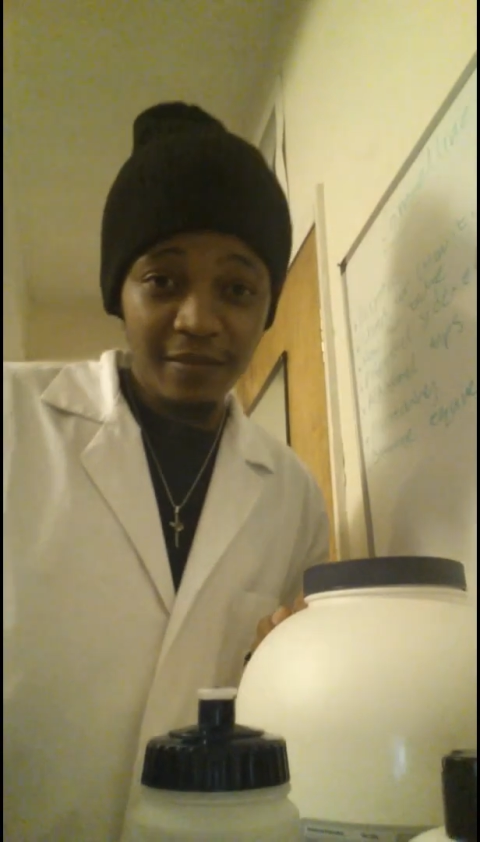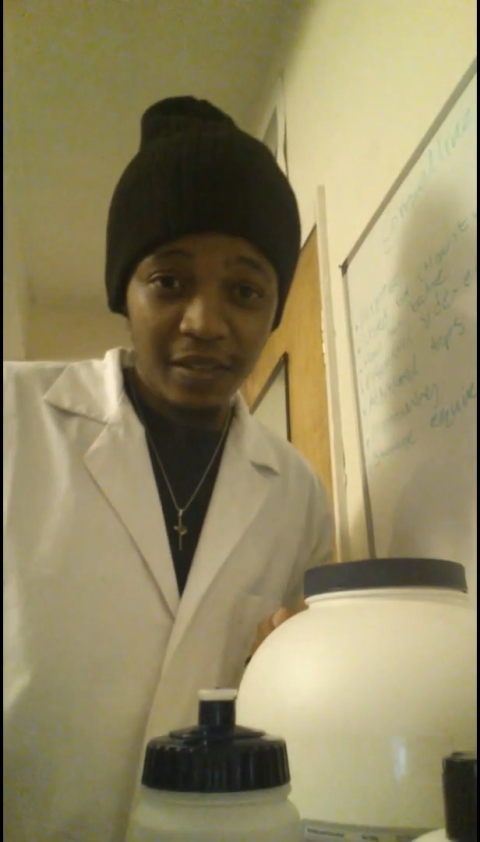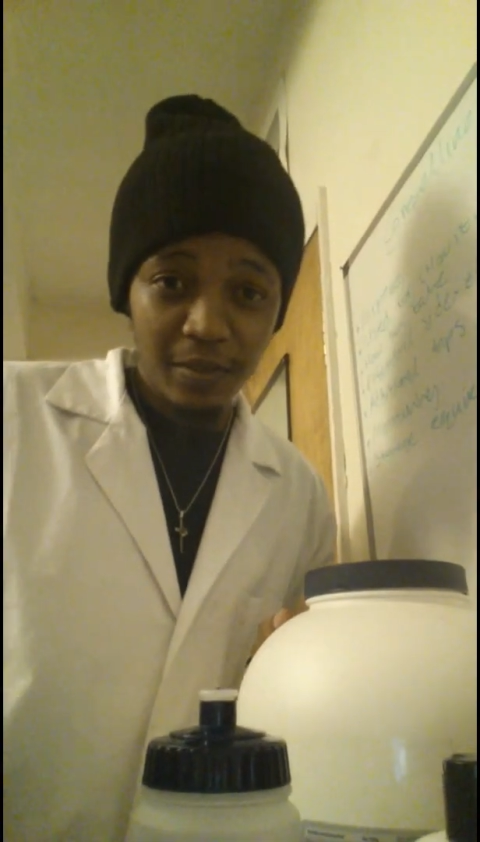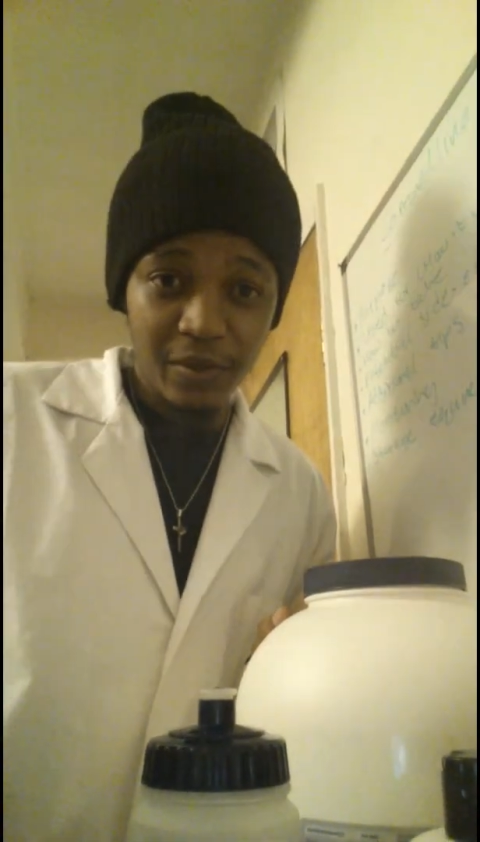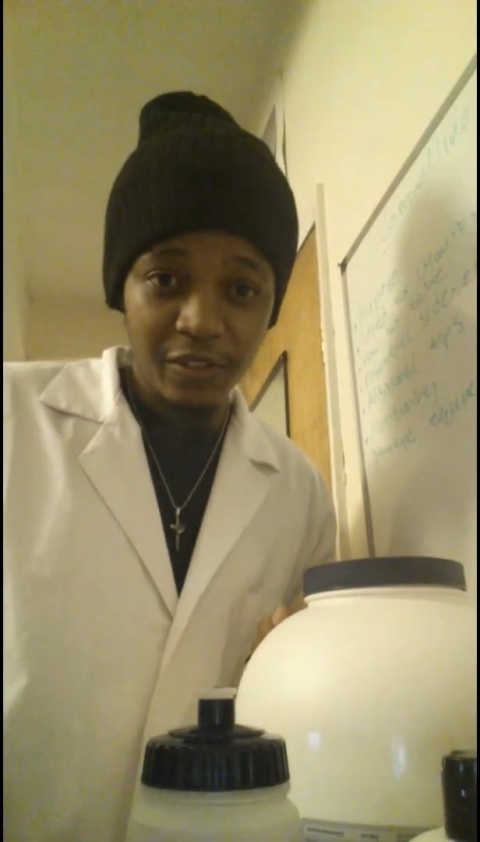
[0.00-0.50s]

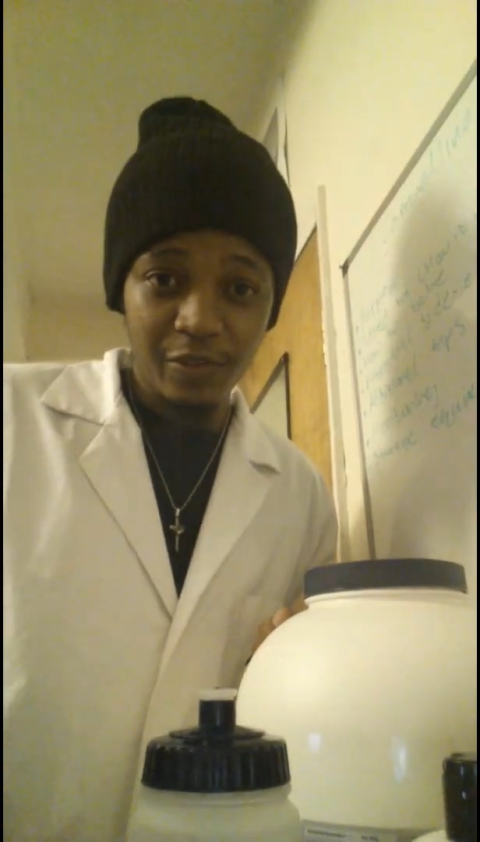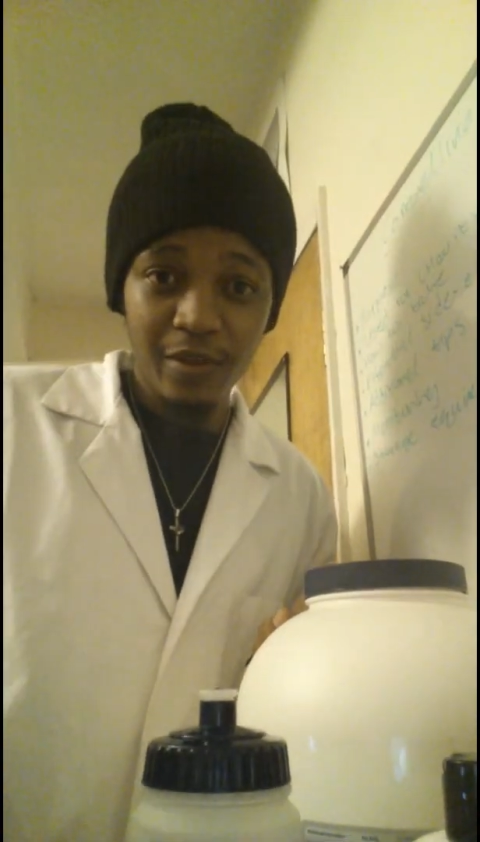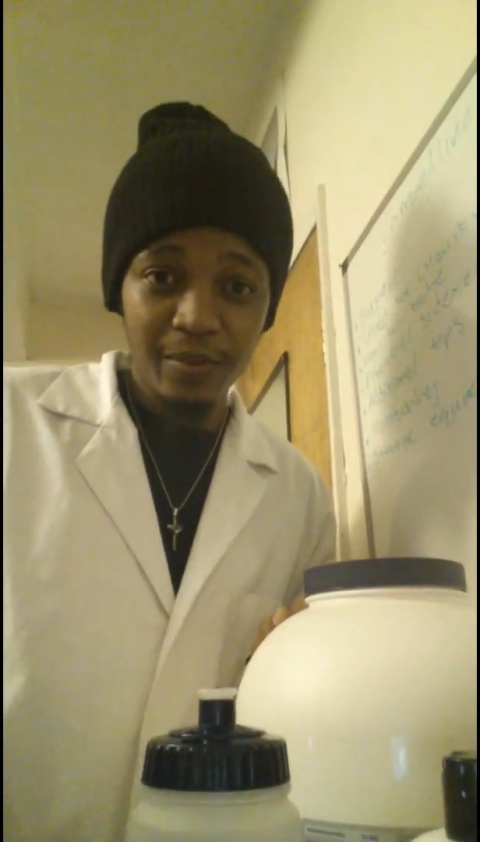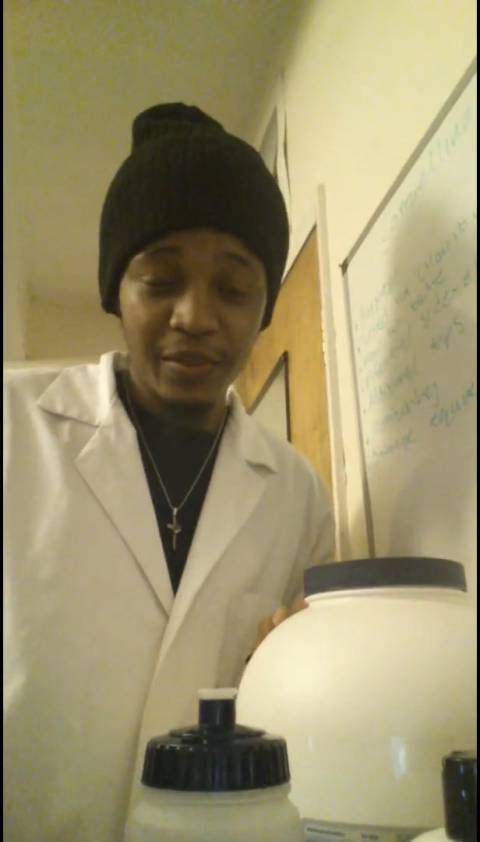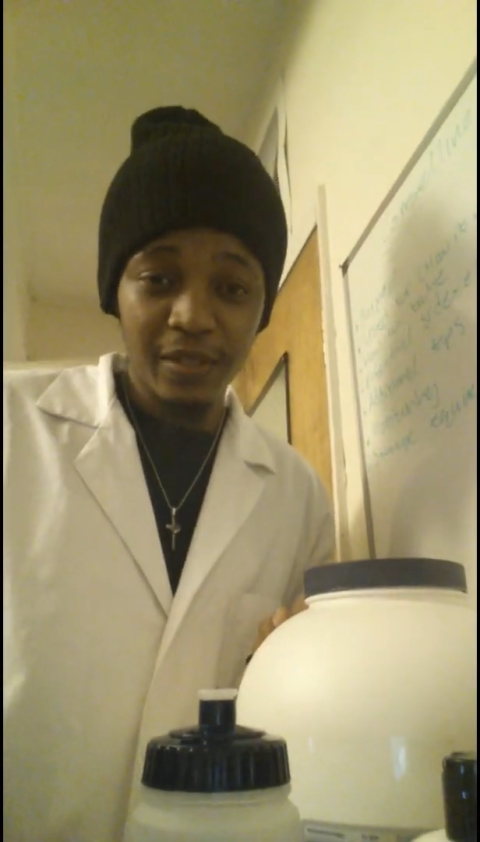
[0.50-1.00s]
given a
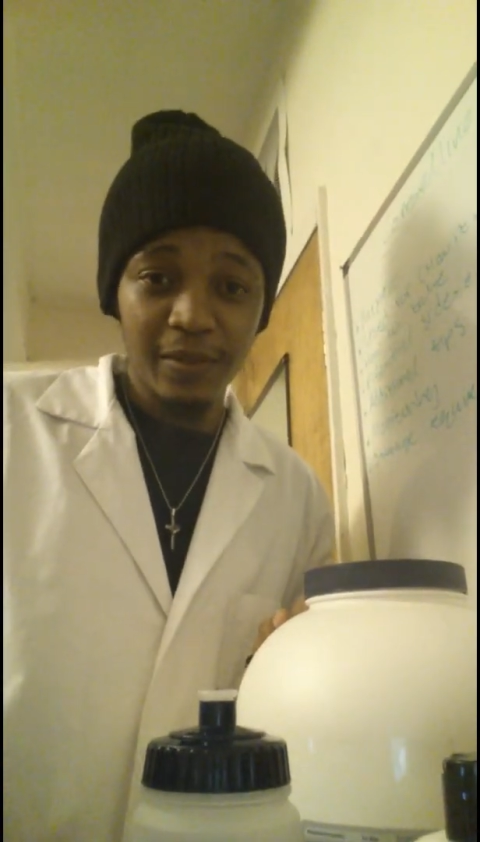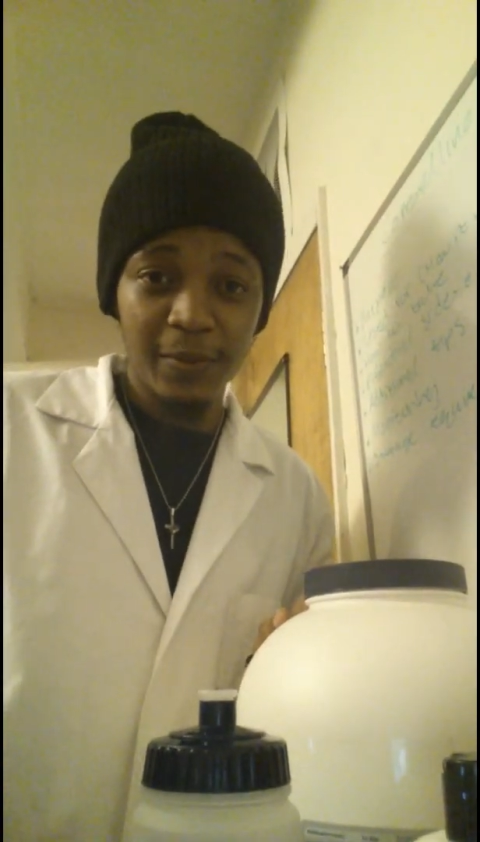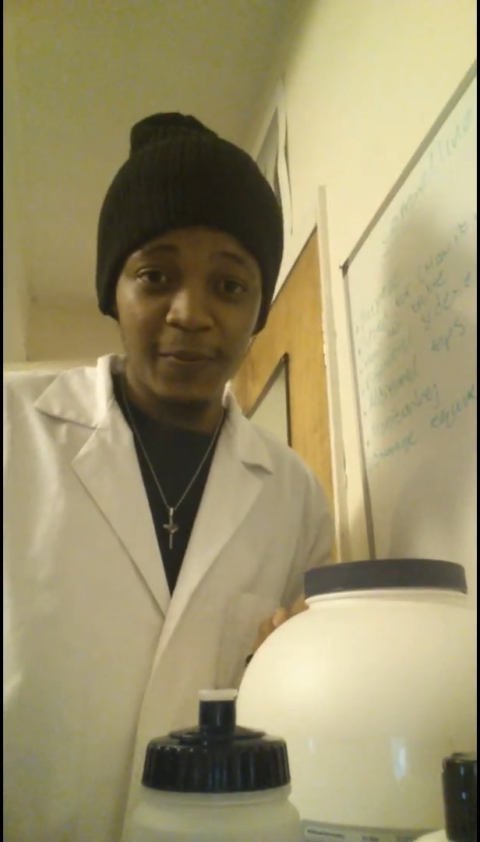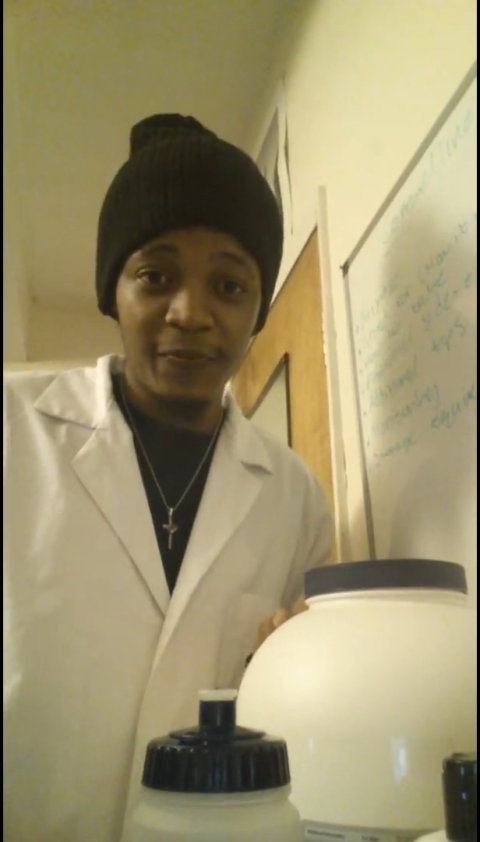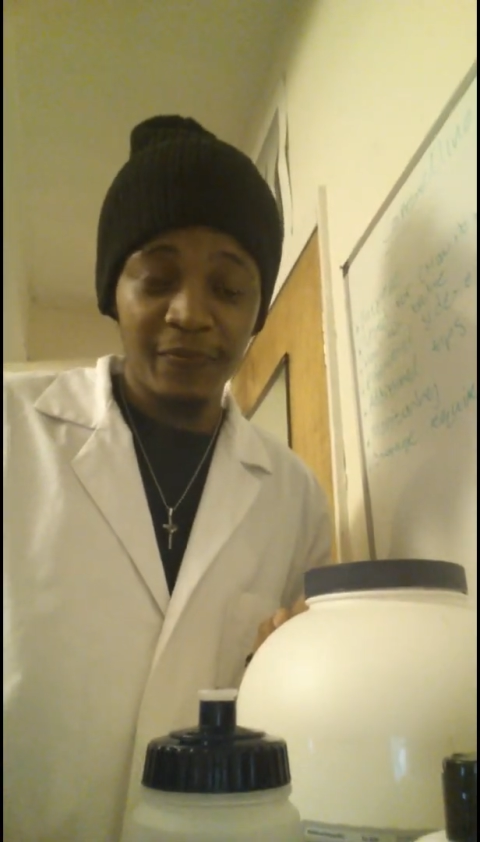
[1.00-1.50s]
prescription,